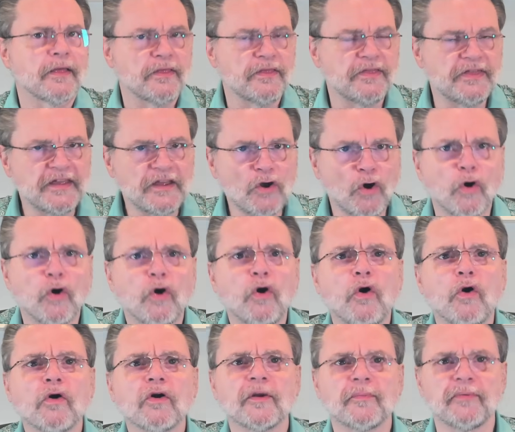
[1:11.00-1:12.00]
The
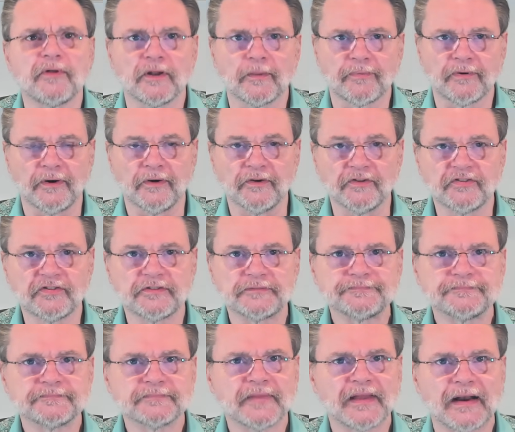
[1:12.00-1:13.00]
horrible approach,
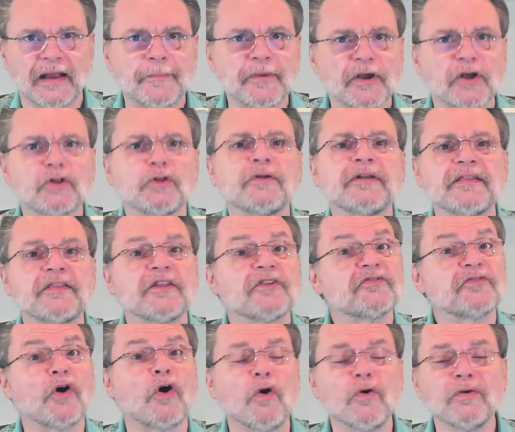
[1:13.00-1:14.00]
and I'm including
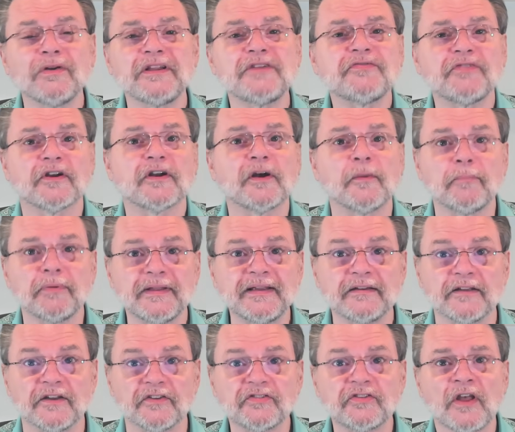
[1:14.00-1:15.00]
this only for
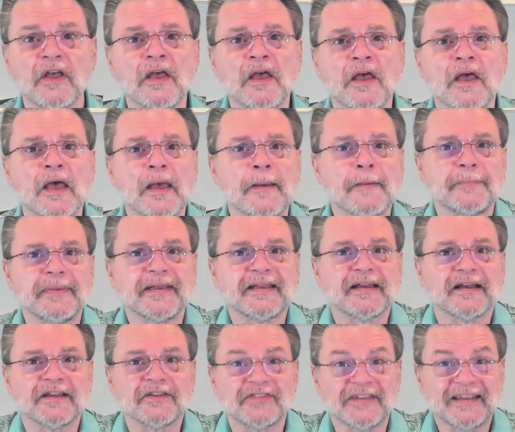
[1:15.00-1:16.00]
completeness
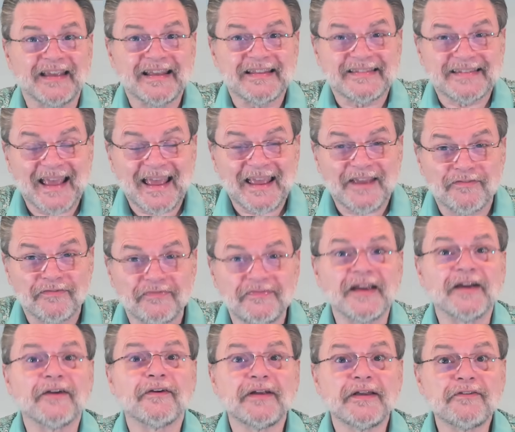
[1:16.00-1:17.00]
because it's a
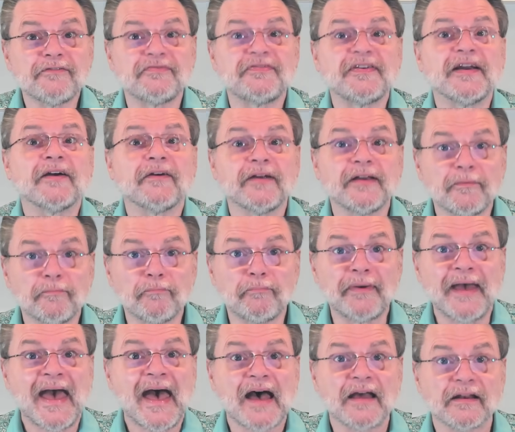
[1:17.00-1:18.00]
very, very
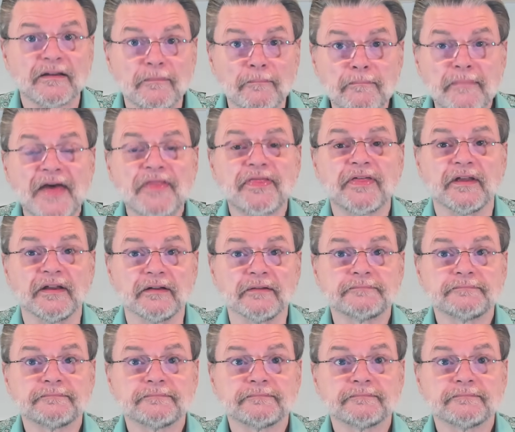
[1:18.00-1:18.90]
bad method.